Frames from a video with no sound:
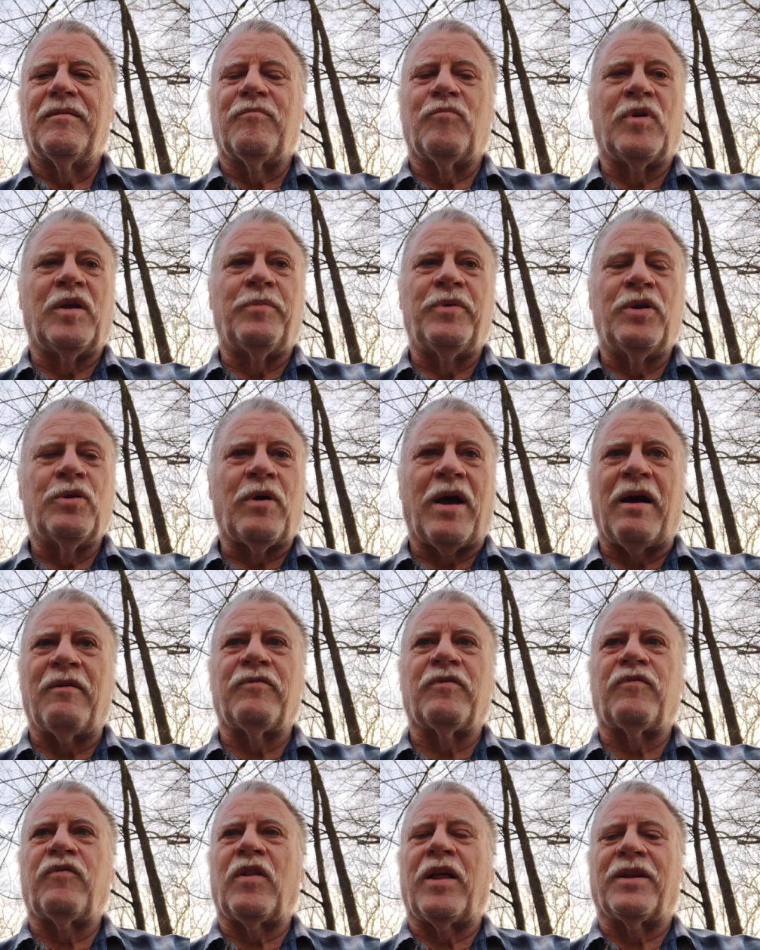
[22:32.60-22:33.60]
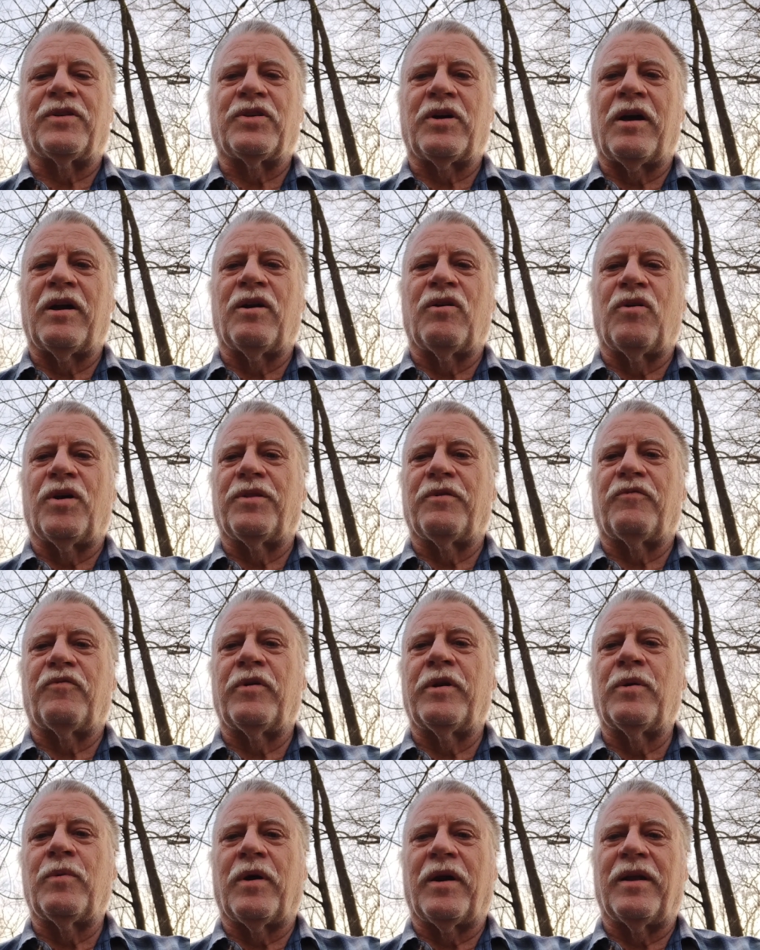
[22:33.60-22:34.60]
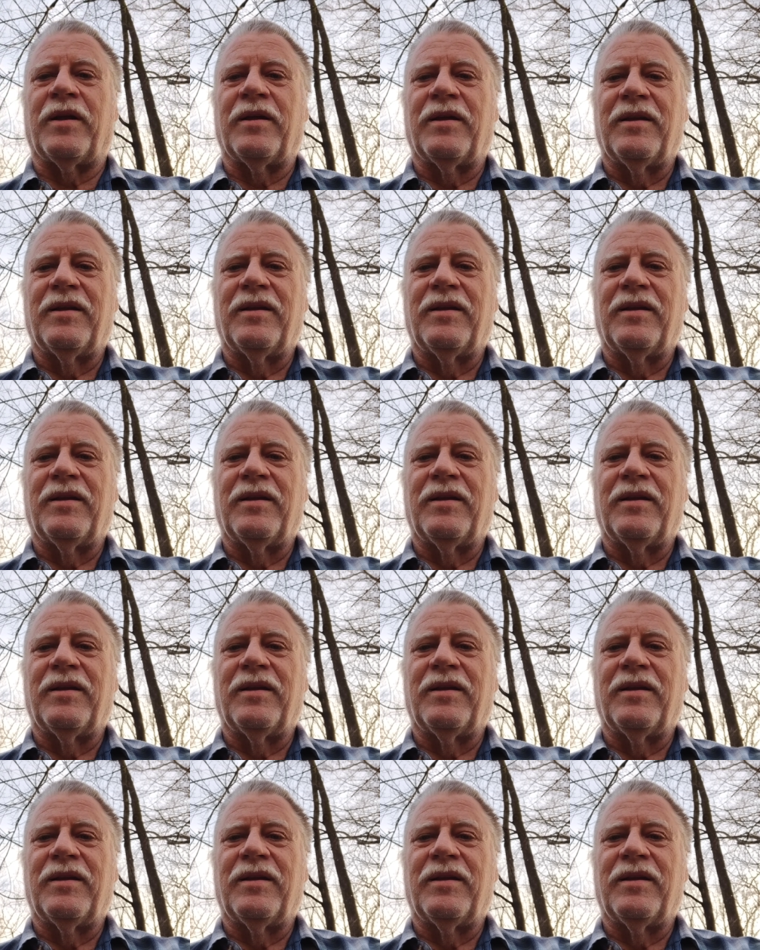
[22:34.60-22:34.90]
Maybe you have a flat tire on the freeway.